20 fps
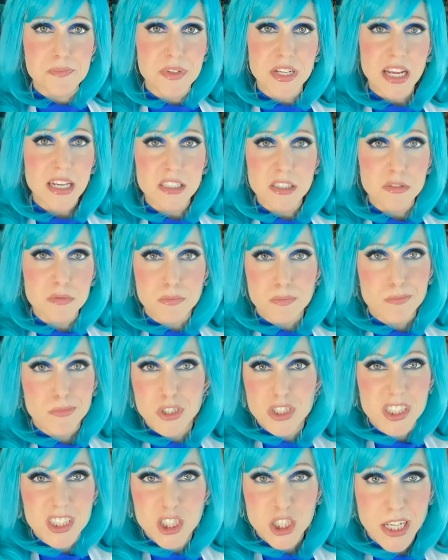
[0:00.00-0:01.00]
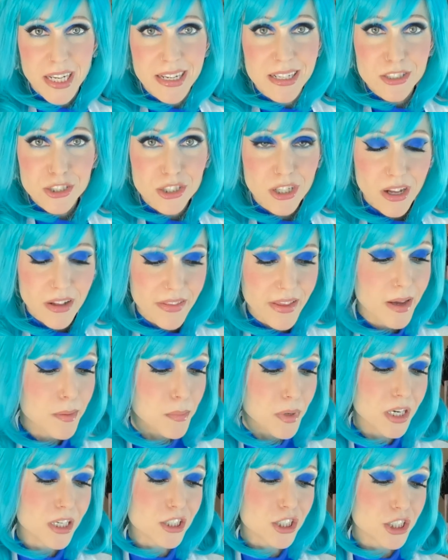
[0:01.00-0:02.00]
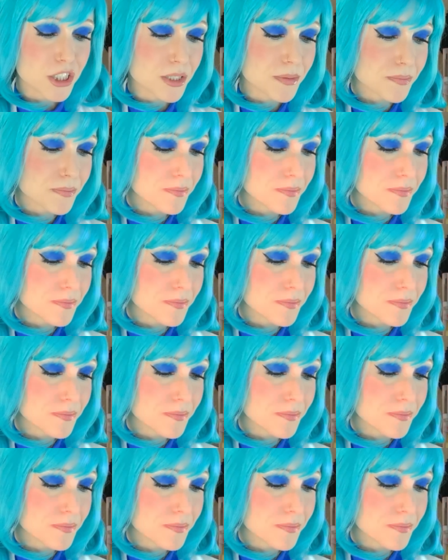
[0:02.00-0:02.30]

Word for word: it hasn't really changed all that much.